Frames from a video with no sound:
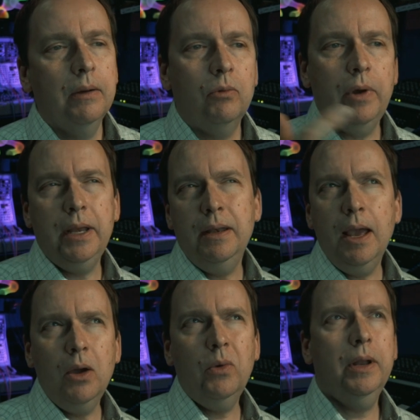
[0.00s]
Right
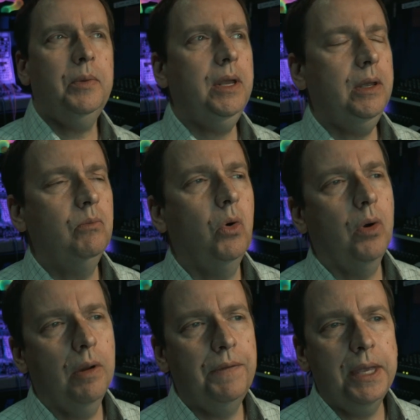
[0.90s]
now, what I'm getting
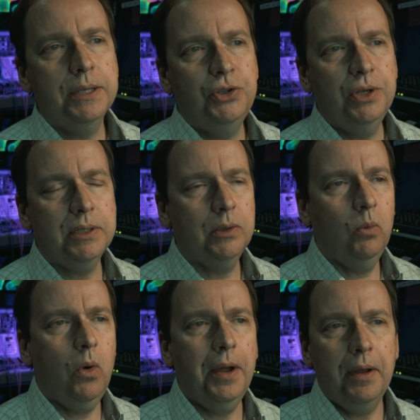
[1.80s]
more of is just the
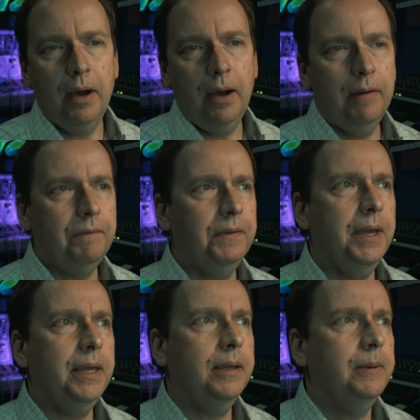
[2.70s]
one off,
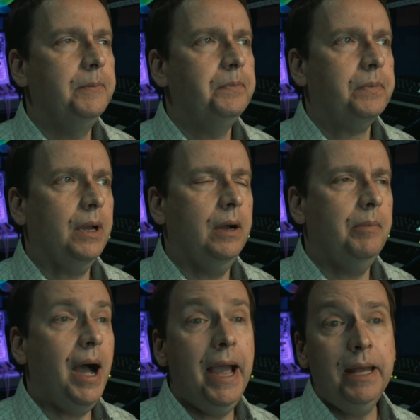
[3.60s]
like,
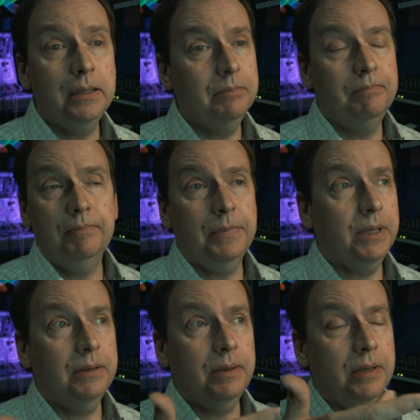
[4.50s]
um, I had a,
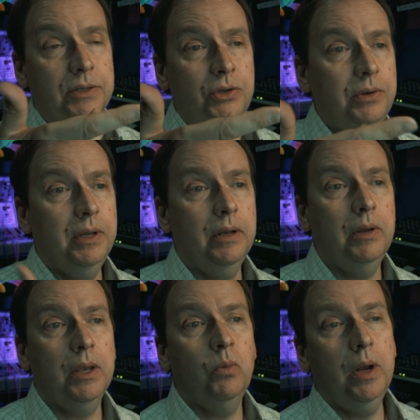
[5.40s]
a student in,
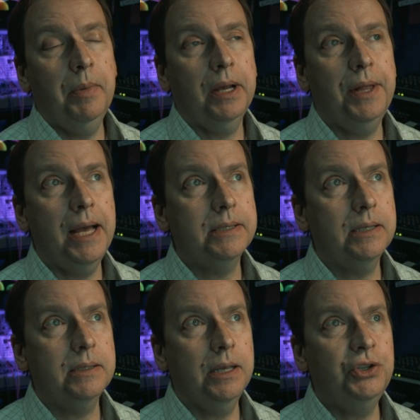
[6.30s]
in one of my
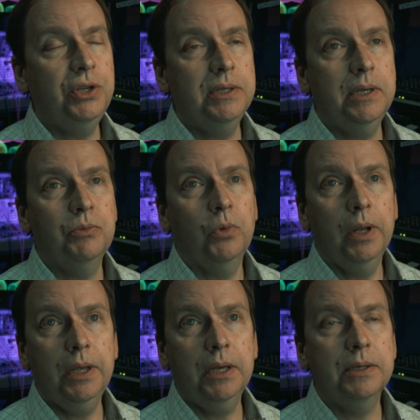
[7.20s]
classes, and she seemed
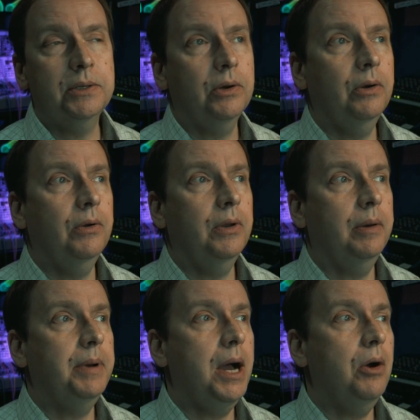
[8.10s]
really concerned
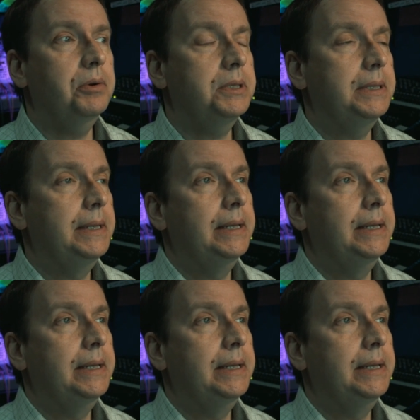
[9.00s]
about